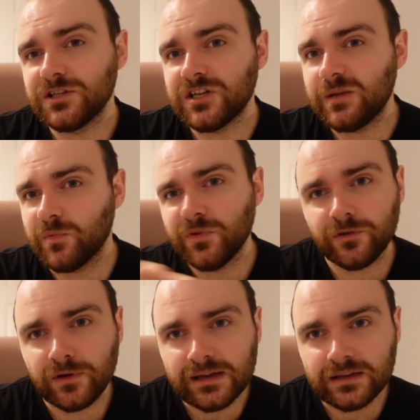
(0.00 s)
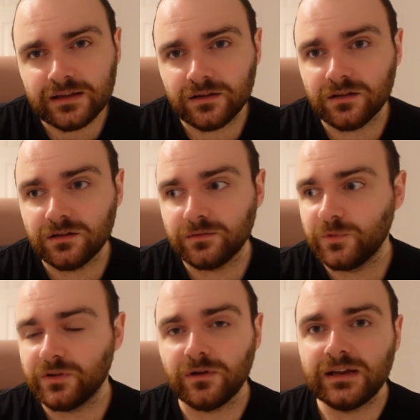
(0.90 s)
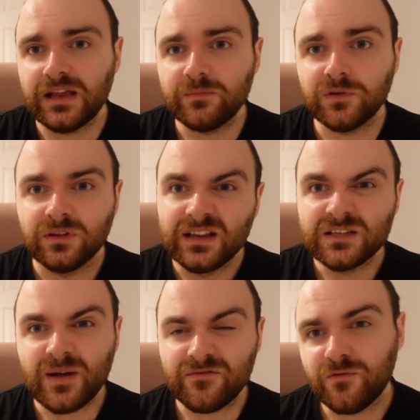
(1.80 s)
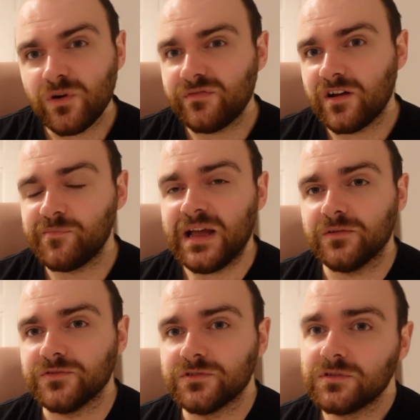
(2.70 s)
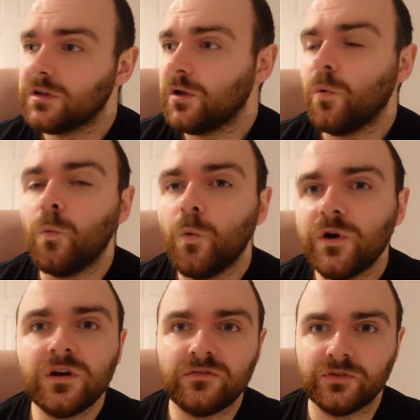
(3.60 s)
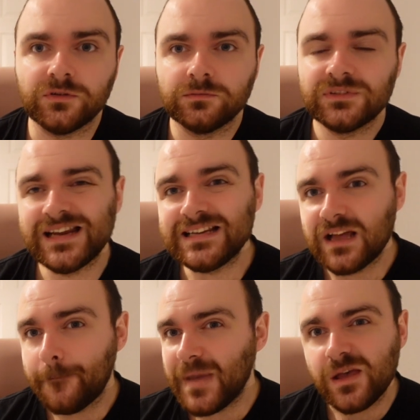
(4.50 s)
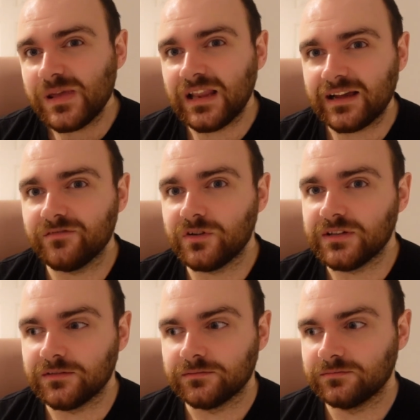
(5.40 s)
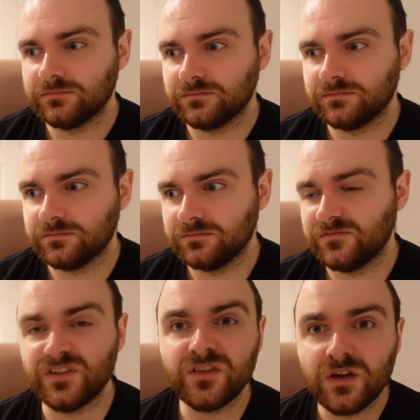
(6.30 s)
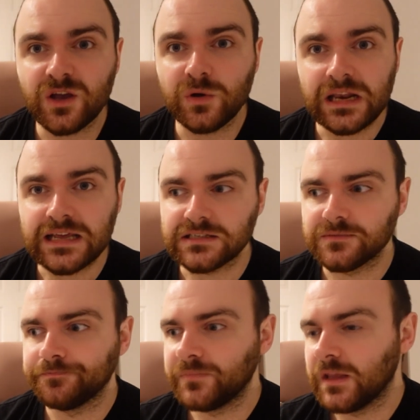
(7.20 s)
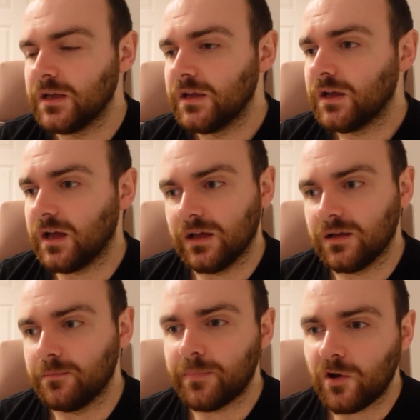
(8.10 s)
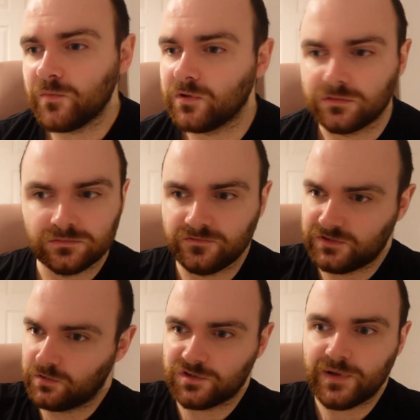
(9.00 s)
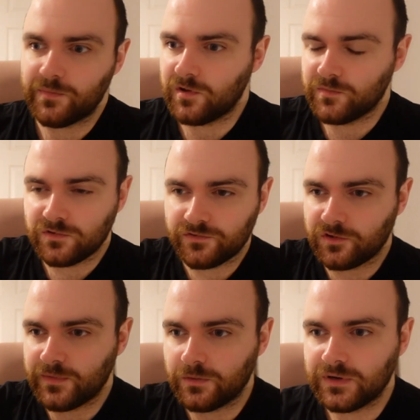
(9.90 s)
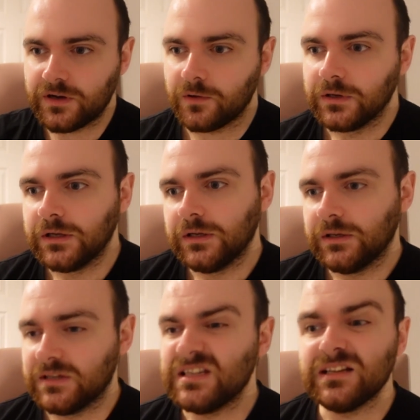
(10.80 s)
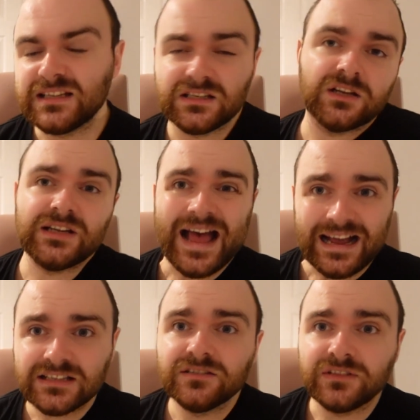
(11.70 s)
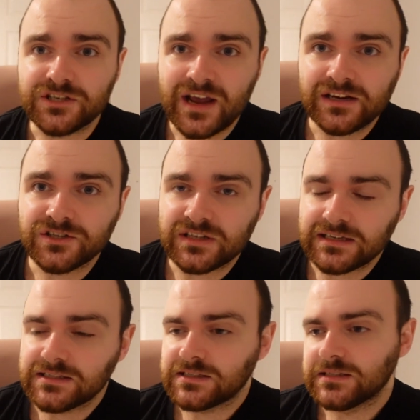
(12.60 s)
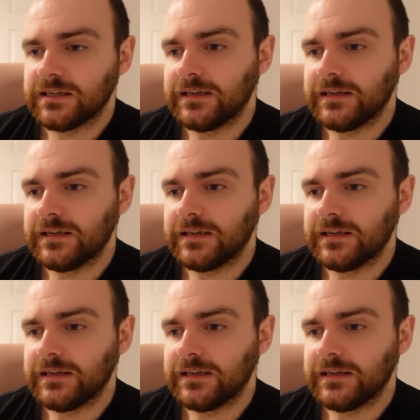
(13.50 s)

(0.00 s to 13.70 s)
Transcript: statement with a grey uh, with a grey label. It's about forty-five pounds. Wonderful. Tastes like baby Lagavulin for thirty quid less. Um, Bowmore, we've talked about Bowmore. Throw them out the window until they start to actively change things.